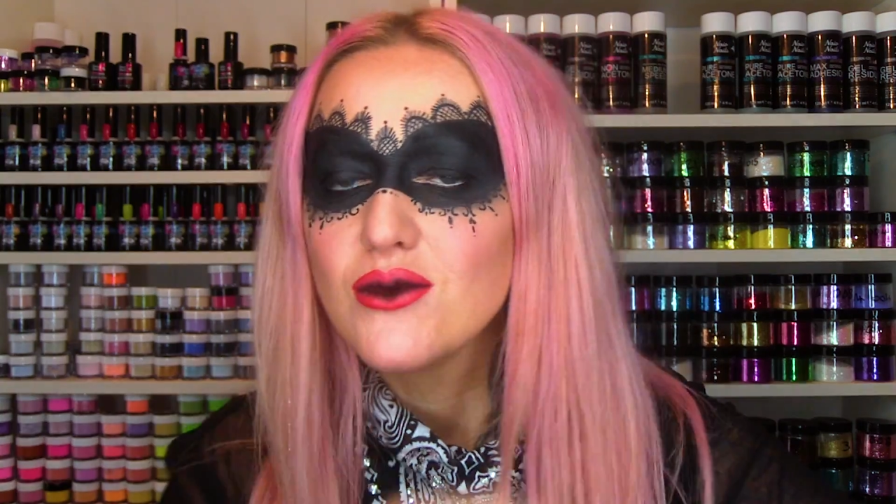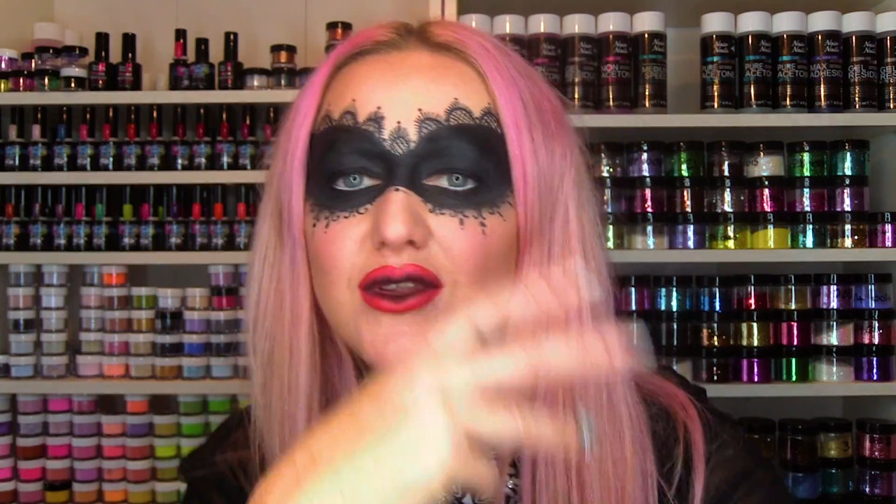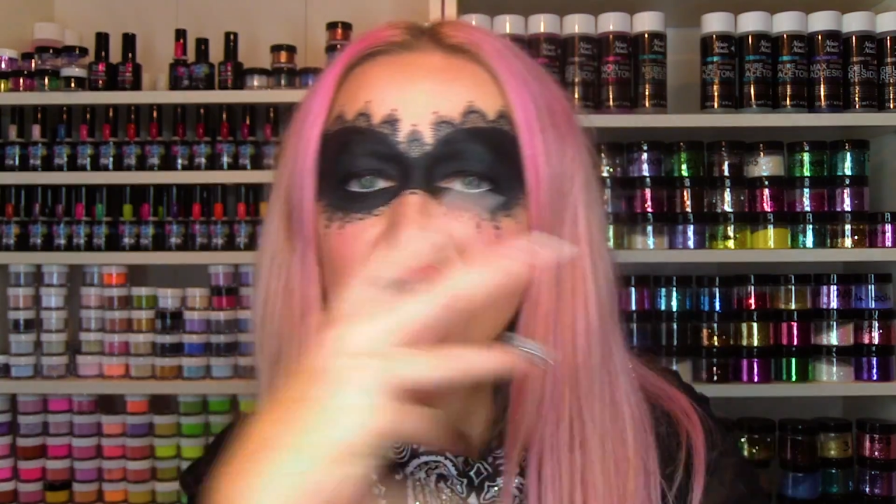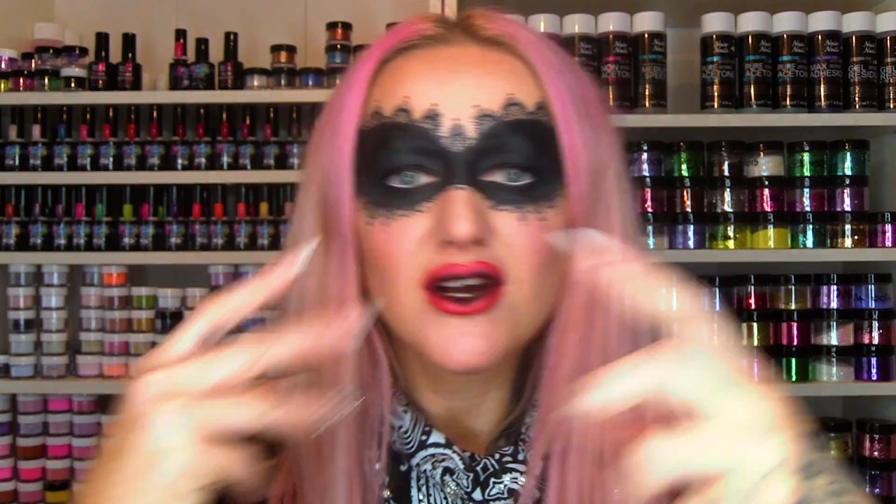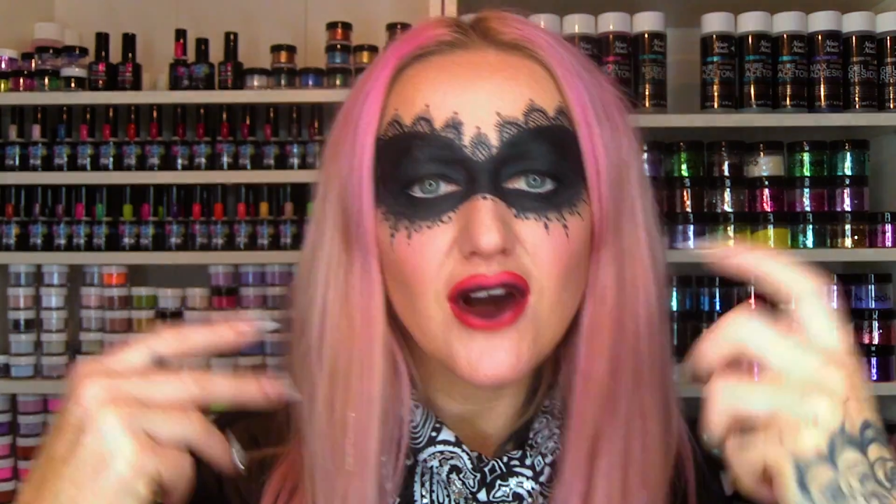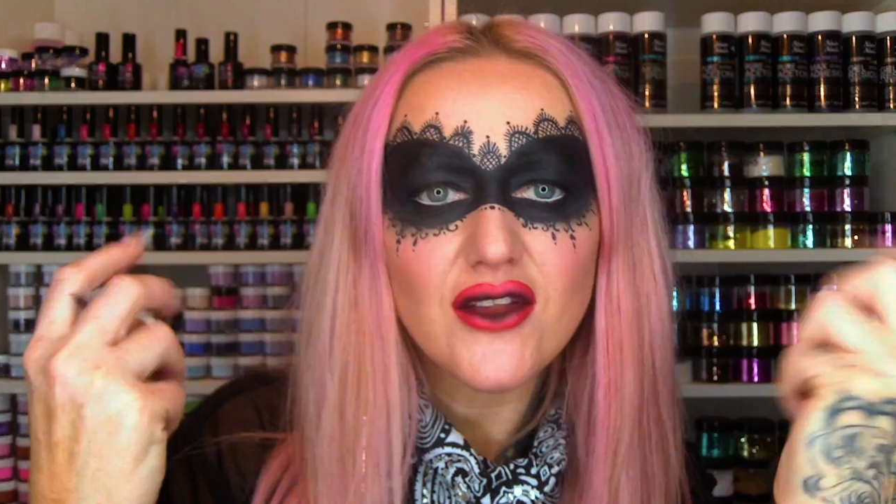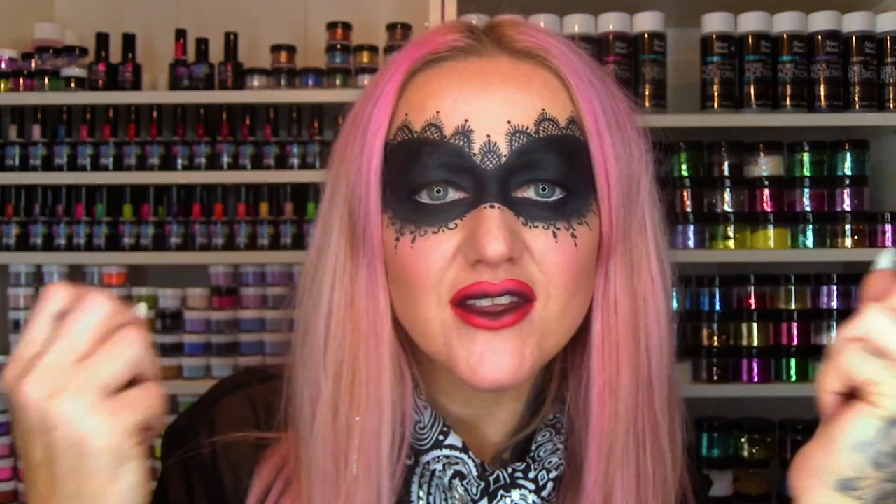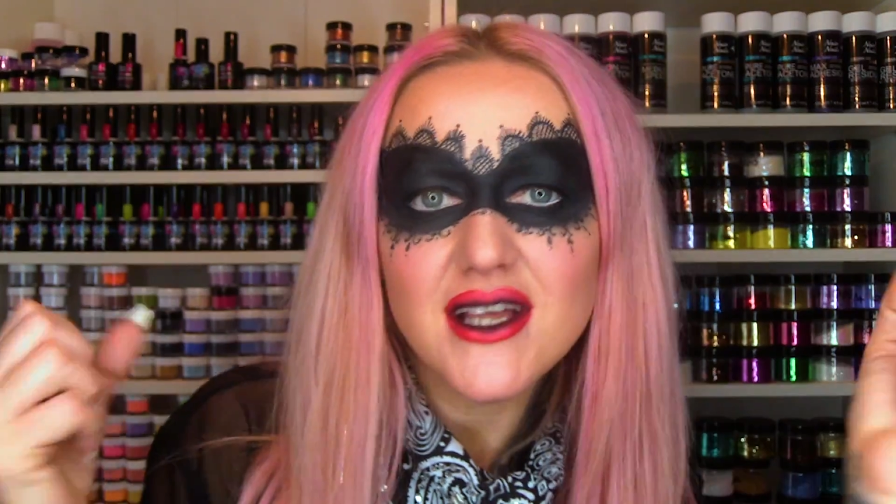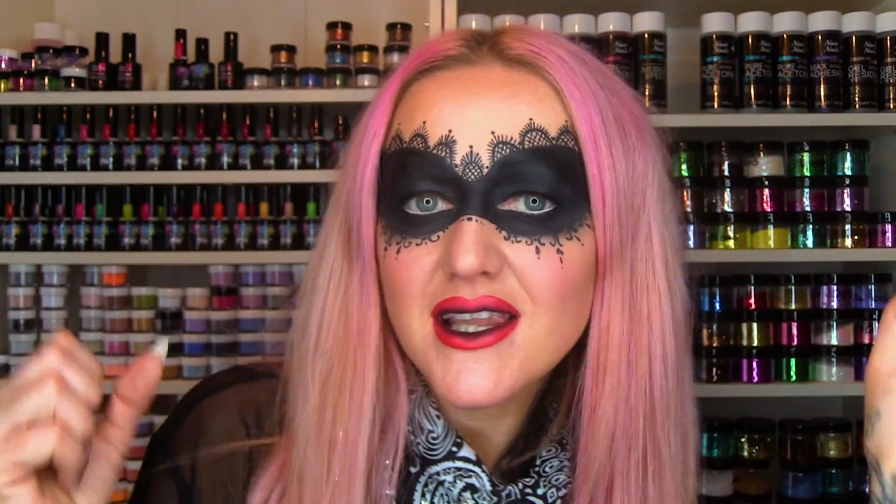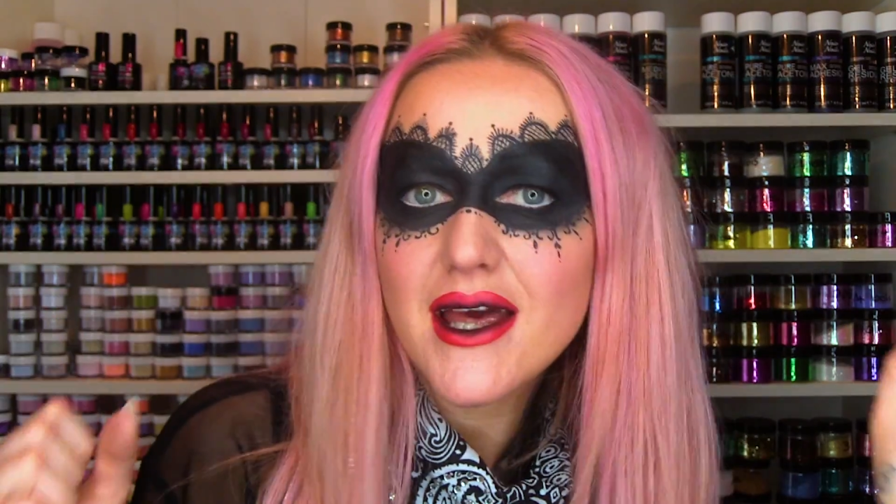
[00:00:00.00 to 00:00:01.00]
with a
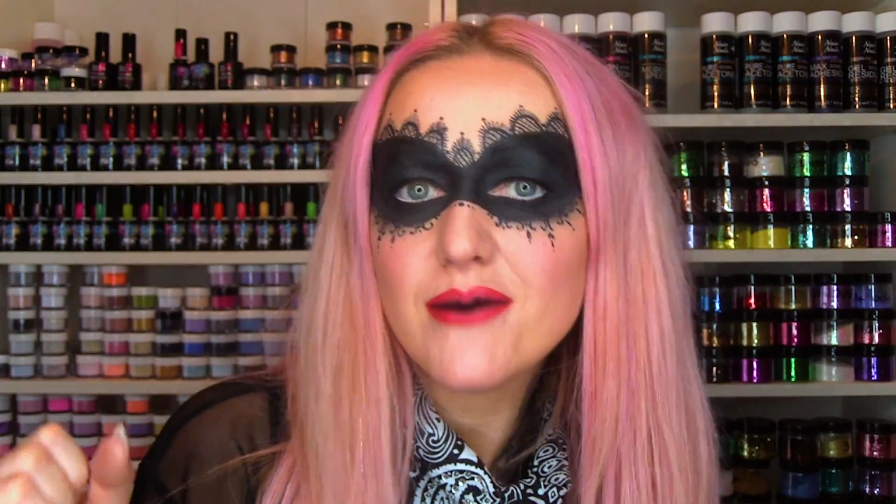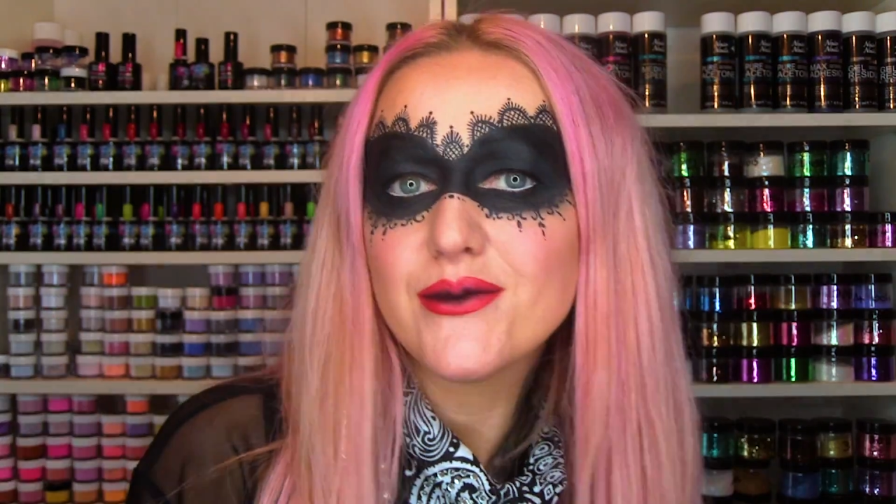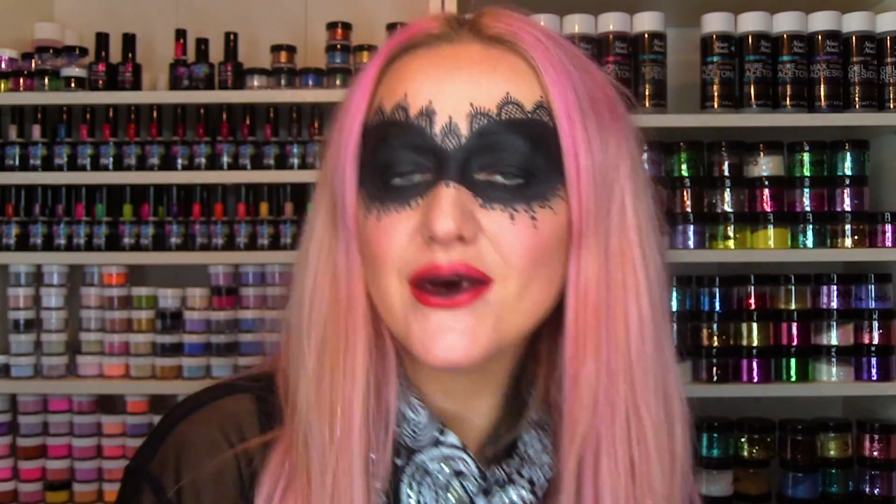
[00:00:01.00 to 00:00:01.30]
gothic lip.